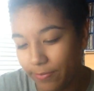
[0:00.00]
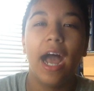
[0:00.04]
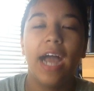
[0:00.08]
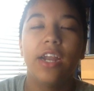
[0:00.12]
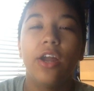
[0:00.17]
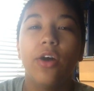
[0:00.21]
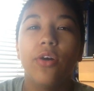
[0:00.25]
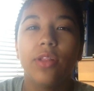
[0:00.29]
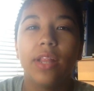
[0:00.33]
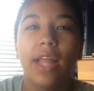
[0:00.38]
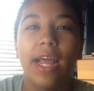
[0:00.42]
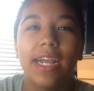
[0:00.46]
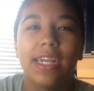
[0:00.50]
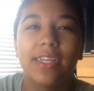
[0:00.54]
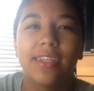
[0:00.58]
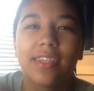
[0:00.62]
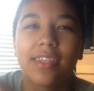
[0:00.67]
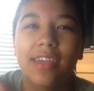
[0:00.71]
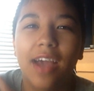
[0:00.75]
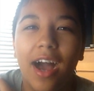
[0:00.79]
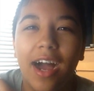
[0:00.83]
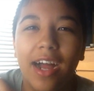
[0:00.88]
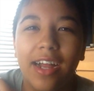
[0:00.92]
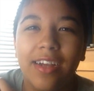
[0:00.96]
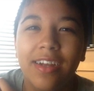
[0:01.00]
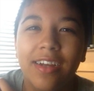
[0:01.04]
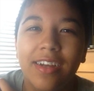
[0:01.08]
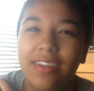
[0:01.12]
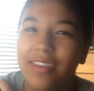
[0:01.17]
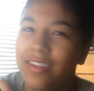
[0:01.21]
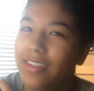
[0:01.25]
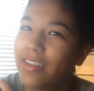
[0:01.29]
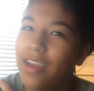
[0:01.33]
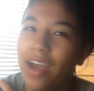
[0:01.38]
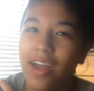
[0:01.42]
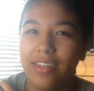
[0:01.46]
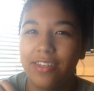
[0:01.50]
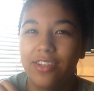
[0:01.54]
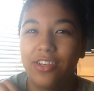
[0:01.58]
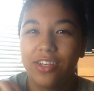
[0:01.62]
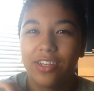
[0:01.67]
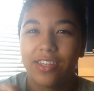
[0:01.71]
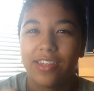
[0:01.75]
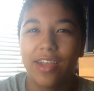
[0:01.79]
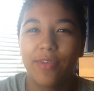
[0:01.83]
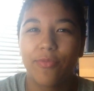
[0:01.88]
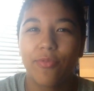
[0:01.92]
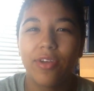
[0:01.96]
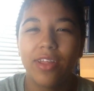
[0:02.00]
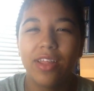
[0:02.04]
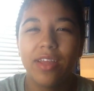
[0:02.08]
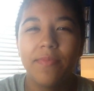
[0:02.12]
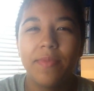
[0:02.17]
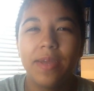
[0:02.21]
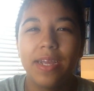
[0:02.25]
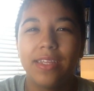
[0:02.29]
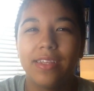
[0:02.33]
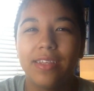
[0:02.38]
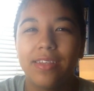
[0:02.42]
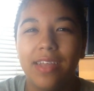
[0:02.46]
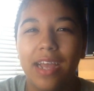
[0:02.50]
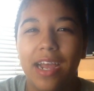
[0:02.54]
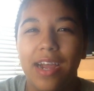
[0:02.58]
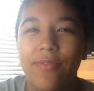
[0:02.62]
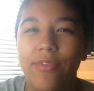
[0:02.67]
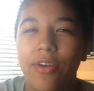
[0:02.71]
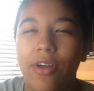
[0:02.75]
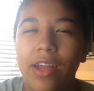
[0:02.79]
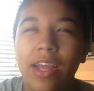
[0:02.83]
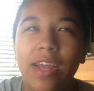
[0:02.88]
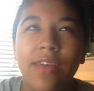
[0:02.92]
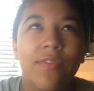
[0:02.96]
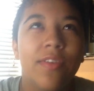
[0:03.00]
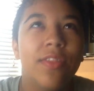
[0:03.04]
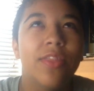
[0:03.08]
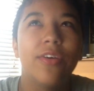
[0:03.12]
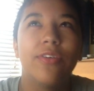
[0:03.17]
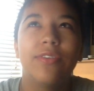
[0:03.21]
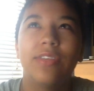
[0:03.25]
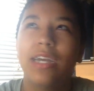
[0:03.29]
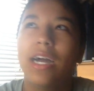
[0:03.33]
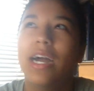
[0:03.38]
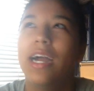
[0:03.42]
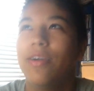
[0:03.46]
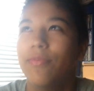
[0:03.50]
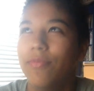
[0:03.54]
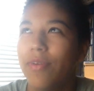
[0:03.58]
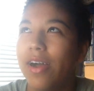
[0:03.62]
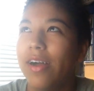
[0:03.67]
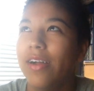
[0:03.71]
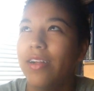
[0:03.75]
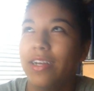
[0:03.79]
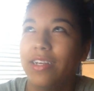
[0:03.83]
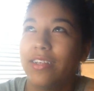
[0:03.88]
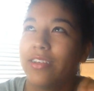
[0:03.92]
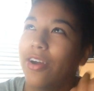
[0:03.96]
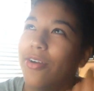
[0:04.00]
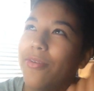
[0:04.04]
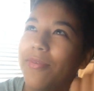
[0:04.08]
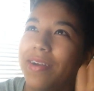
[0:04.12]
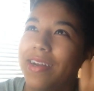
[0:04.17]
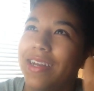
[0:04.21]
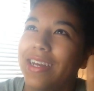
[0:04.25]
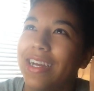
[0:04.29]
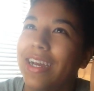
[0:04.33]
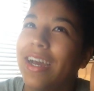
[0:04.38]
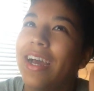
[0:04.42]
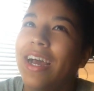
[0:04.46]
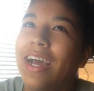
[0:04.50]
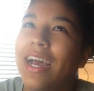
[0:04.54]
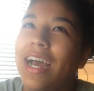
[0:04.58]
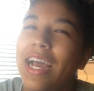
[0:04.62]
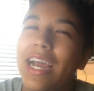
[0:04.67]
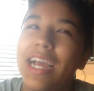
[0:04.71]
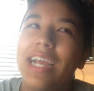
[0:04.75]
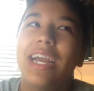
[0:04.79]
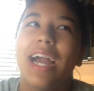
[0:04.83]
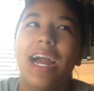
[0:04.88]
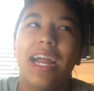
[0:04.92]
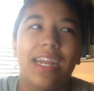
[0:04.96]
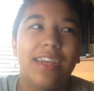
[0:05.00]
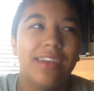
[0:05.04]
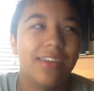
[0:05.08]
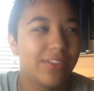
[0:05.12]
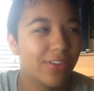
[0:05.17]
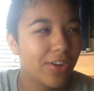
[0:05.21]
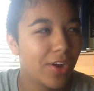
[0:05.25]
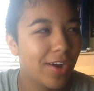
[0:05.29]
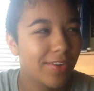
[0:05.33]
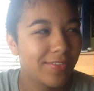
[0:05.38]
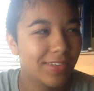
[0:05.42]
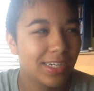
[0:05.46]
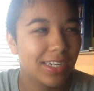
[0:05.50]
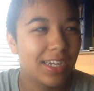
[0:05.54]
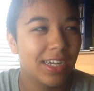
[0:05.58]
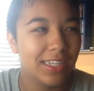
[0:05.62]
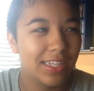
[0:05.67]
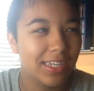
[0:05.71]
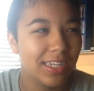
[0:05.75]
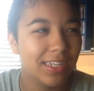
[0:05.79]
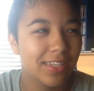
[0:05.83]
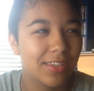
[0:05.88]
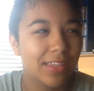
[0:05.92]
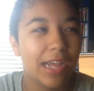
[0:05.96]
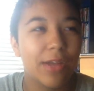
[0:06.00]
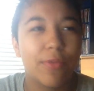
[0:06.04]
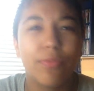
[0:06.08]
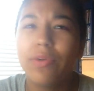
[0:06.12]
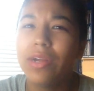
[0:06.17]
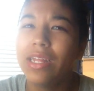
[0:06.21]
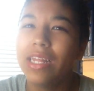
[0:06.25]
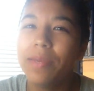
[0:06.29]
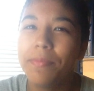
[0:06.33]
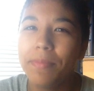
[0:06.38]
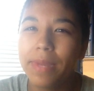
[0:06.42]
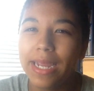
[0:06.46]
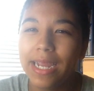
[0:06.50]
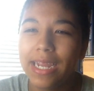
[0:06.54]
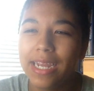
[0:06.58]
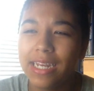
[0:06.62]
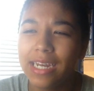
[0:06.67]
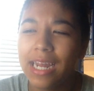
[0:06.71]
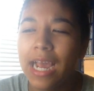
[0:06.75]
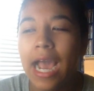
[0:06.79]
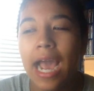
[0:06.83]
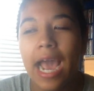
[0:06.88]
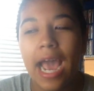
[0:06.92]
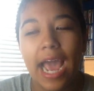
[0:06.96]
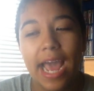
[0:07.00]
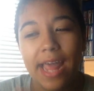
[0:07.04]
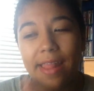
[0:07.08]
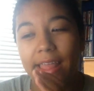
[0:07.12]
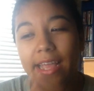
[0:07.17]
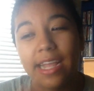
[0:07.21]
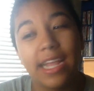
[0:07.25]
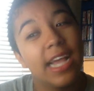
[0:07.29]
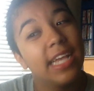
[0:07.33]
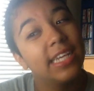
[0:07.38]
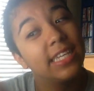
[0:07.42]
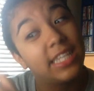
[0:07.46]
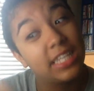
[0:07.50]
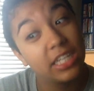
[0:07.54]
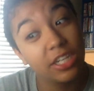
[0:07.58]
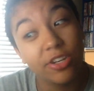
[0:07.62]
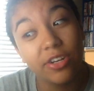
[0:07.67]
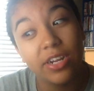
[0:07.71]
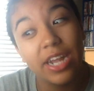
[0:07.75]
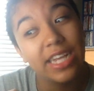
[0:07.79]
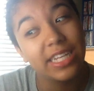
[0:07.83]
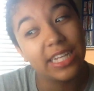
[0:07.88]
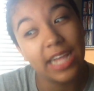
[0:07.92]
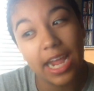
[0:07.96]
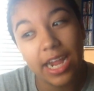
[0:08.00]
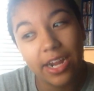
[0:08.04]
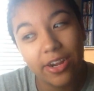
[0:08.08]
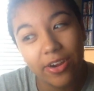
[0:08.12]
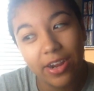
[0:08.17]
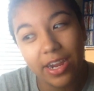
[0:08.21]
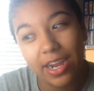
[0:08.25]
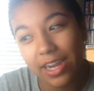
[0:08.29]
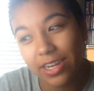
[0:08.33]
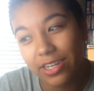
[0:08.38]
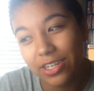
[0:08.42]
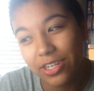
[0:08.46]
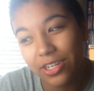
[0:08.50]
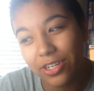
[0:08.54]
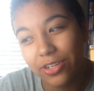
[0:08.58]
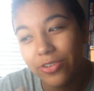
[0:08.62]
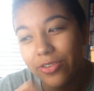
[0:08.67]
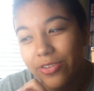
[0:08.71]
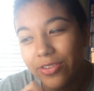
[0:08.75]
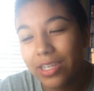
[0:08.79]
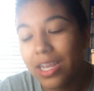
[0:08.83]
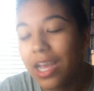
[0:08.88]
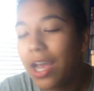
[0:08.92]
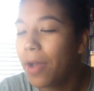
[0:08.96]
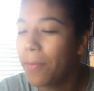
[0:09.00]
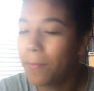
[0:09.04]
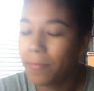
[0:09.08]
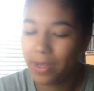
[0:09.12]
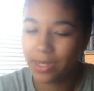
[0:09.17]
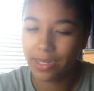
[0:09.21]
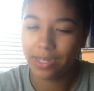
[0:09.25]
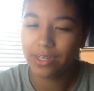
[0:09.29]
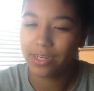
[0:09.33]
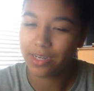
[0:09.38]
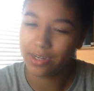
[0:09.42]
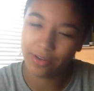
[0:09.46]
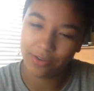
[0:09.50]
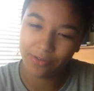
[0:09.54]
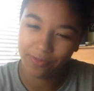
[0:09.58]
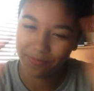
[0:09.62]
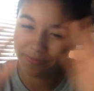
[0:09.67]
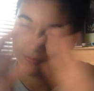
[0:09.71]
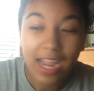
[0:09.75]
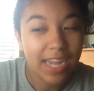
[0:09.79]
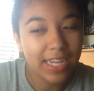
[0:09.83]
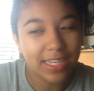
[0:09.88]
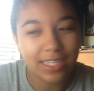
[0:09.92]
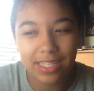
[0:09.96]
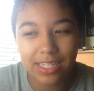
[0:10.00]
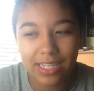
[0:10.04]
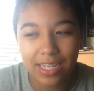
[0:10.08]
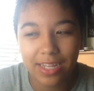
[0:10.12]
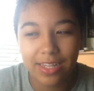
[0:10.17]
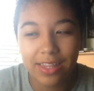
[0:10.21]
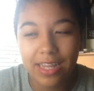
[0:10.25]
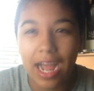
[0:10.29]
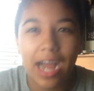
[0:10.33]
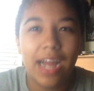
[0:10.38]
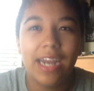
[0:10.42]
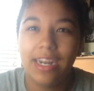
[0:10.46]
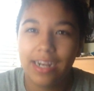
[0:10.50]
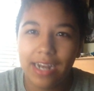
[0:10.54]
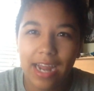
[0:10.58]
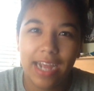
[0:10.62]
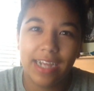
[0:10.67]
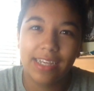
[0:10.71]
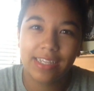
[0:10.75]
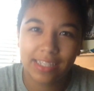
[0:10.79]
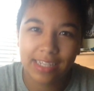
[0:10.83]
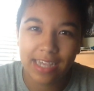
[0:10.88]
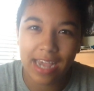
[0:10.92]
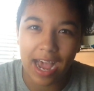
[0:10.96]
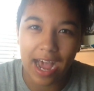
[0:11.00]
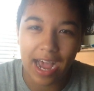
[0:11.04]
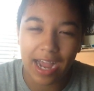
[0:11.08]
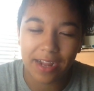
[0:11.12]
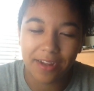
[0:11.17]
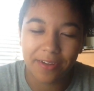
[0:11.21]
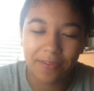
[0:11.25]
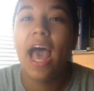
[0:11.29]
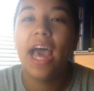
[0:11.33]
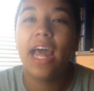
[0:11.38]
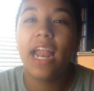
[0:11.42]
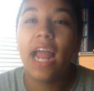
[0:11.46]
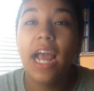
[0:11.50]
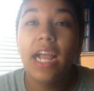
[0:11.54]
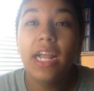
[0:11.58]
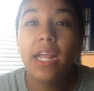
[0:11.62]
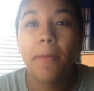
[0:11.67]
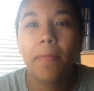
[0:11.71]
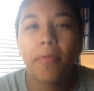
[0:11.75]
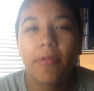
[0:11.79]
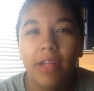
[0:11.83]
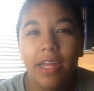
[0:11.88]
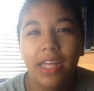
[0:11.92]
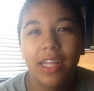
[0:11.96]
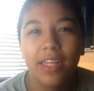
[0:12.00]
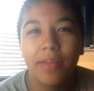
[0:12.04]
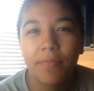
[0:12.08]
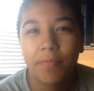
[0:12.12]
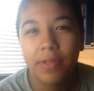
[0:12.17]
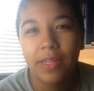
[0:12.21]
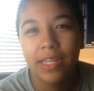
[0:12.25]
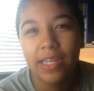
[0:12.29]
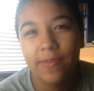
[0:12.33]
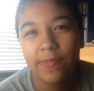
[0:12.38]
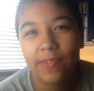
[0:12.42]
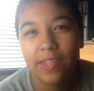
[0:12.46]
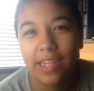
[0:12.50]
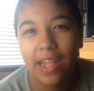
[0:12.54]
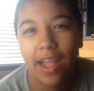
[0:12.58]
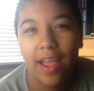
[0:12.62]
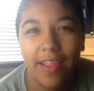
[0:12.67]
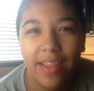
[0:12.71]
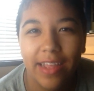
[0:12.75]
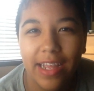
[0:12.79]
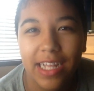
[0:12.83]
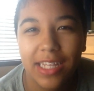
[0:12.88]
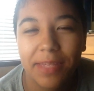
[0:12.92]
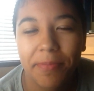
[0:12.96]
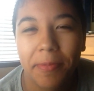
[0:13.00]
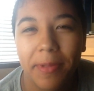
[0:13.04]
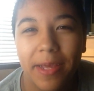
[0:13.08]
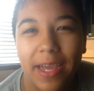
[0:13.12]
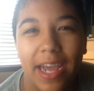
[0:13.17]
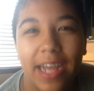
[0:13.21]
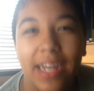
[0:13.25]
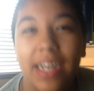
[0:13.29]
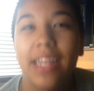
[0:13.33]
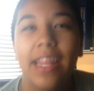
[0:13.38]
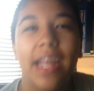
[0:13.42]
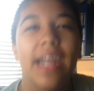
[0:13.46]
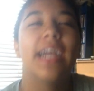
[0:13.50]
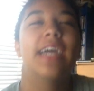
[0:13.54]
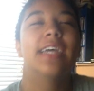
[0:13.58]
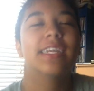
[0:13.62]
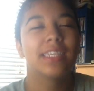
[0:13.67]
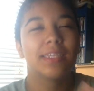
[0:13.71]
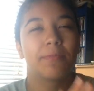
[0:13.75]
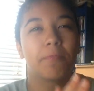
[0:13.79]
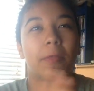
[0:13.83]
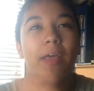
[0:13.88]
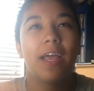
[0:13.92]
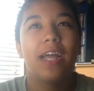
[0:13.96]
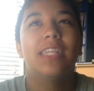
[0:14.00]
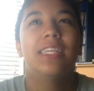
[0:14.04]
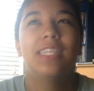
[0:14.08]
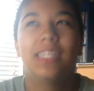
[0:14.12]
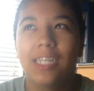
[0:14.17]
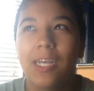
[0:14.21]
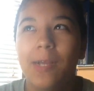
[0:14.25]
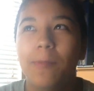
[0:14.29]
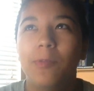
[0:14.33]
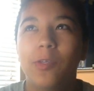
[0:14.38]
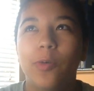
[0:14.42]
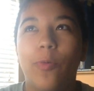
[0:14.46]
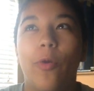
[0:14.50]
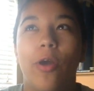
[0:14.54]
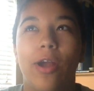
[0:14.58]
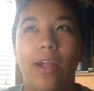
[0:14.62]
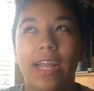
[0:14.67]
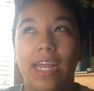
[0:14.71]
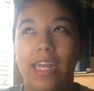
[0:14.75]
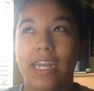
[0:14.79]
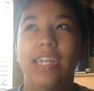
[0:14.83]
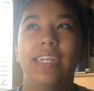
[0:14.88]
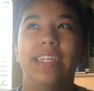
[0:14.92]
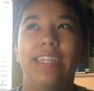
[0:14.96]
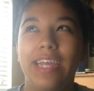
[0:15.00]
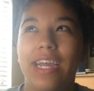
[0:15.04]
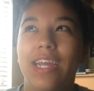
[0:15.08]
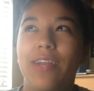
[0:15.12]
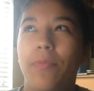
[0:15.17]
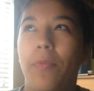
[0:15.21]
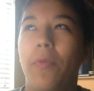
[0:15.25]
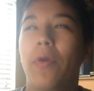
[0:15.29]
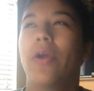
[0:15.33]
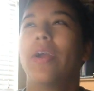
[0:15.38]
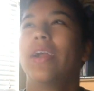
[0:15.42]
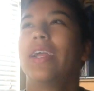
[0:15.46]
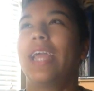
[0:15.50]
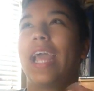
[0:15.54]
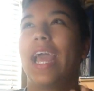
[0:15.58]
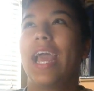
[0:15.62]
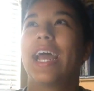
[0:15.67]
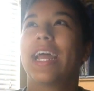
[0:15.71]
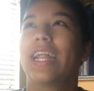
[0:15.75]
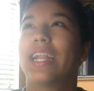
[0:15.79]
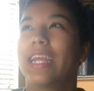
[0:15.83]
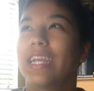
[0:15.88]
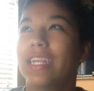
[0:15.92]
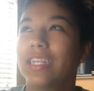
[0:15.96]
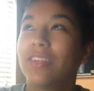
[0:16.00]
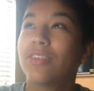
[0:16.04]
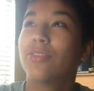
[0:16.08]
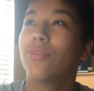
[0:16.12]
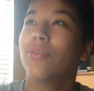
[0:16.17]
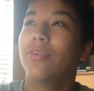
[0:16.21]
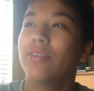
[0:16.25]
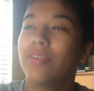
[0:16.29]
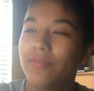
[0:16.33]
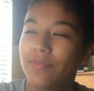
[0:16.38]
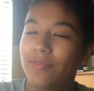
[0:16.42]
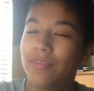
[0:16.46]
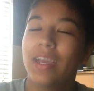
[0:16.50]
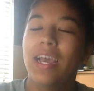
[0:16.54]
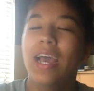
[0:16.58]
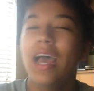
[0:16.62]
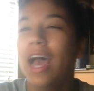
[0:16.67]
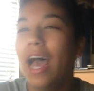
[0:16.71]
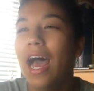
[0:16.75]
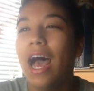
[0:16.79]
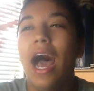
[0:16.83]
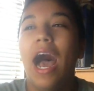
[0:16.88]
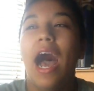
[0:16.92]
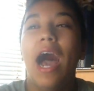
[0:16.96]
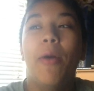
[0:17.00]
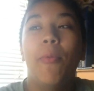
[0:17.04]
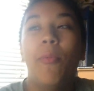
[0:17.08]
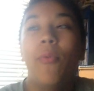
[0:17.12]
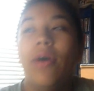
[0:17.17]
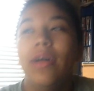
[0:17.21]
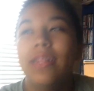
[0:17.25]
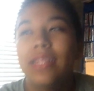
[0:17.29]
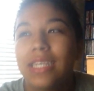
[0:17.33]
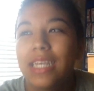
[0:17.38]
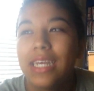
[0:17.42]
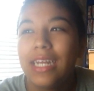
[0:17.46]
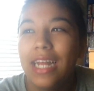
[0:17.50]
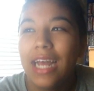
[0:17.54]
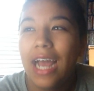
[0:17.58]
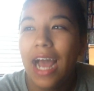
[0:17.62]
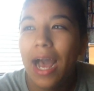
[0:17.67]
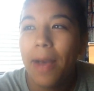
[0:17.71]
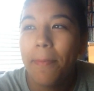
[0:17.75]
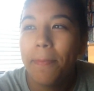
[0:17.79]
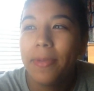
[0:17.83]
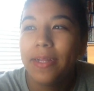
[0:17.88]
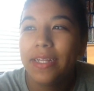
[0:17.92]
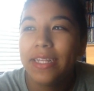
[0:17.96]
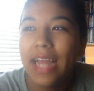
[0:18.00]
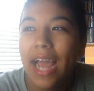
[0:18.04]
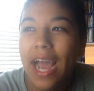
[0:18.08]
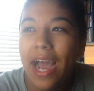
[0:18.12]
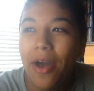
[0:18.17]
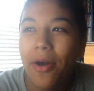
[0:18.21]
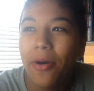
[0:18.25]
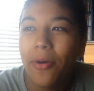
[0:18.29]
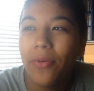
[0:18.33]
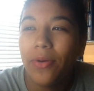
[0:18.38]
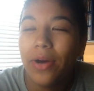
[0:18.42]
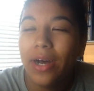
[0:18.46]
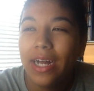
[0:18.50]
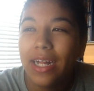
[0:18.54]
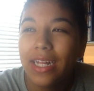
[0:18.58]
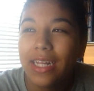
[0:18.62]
I don't like Scott. Scott's just, like, really mean to Tyrell. Even though Tyrell is already, he kind of deserves it because he's, like, really mean and, like, has serious anger issues. But, you know, he's still not a nice guy. And I completely believed in Elliot's plan. Like, his plan seemed to work, and it did work, and it sort of, what's gonna happen now?